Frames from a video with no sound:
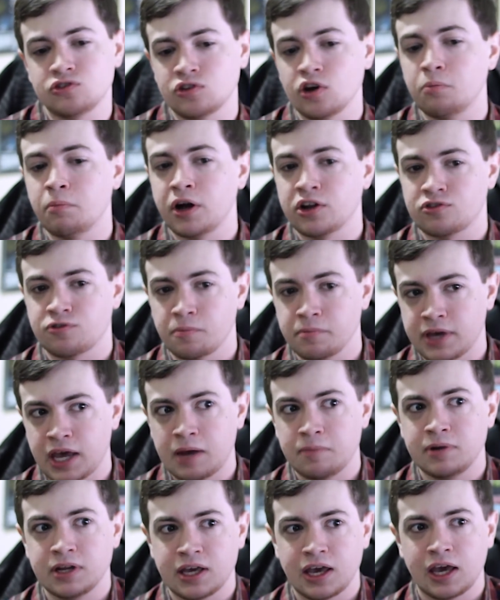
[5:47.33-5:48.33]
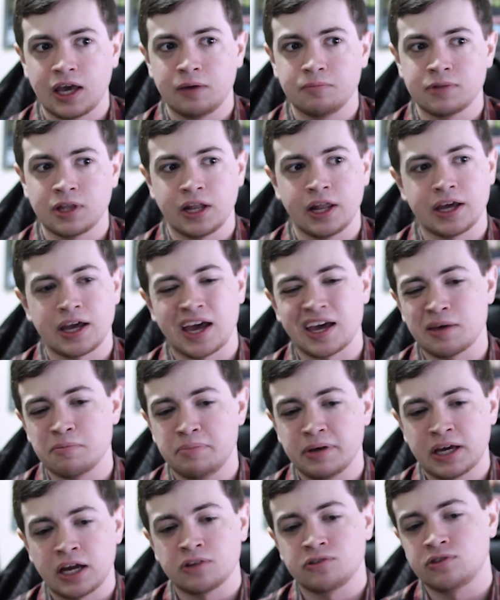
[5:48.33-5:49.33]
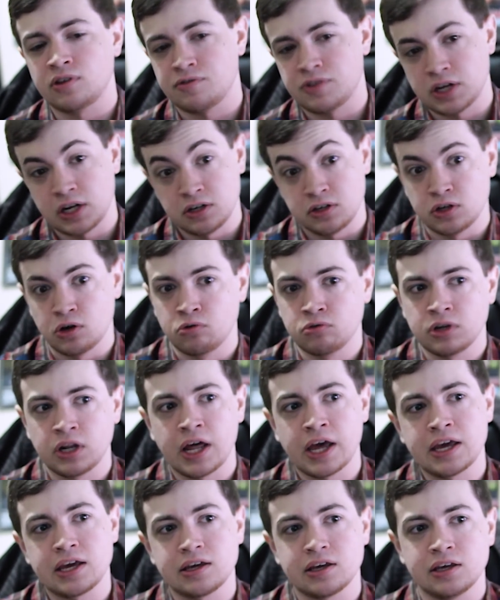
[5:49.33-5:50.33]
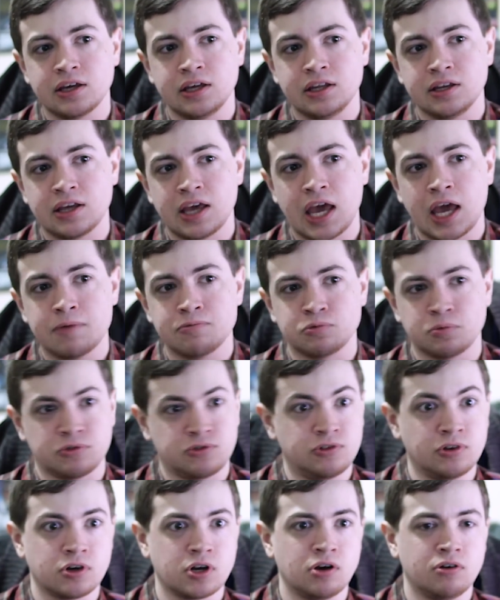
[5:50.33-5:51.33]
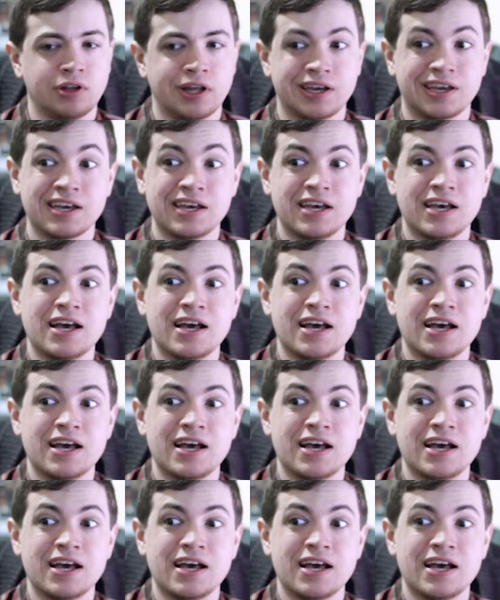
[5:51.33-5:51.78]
so much from game to game that like I can pick out stuff that I don't like in games but still go like